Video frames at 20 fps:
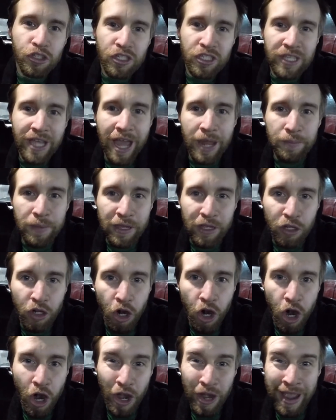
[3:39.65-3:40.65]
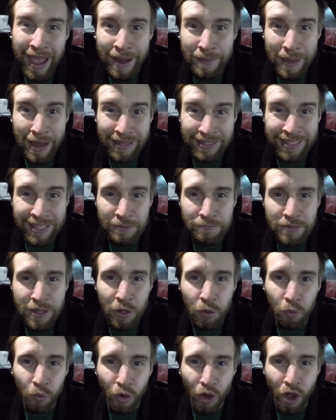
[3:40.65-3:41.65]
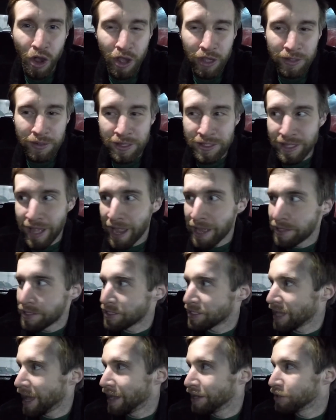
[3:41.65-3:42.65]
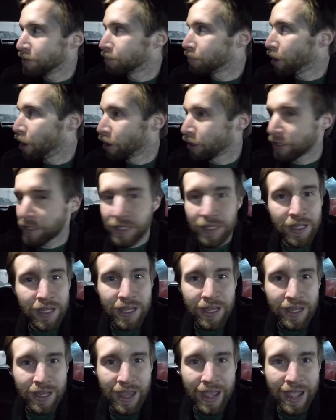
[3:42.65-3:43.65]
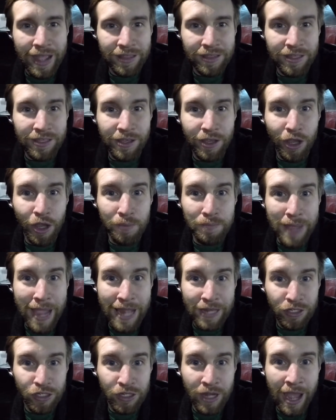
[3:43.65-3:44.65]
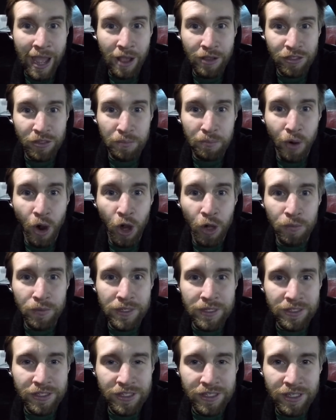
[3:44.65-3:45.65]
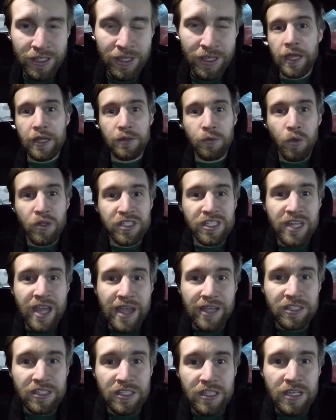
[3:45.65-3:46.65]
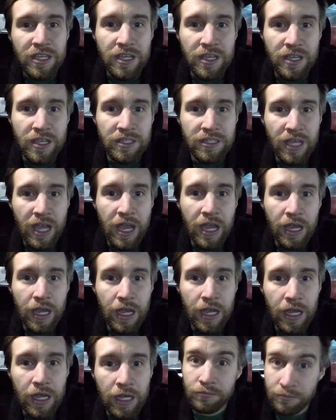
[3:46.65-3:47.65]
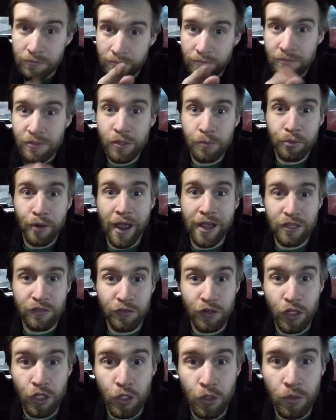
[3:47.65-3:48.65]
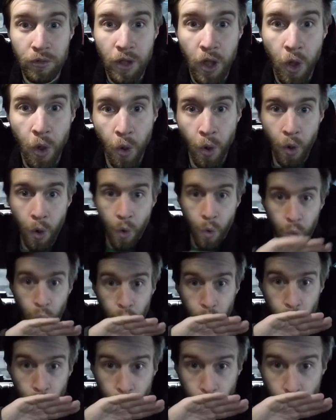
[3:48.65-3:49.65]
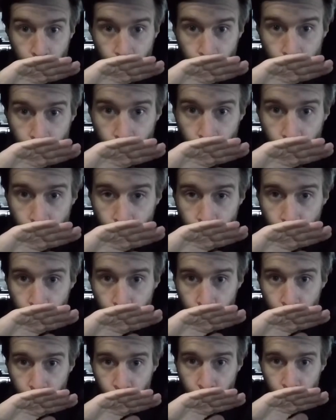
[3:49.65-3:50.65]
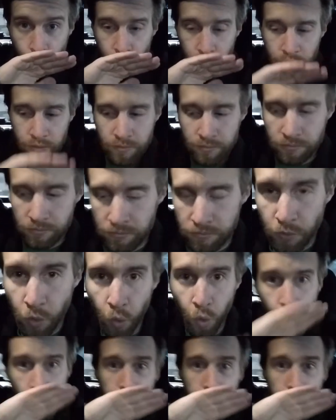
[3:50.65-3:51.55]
Just got in my car, had about a 10-minute walk because I decided to park at the Mansion House Apartments. What's next is a surprise for you. Ooh. Ooh.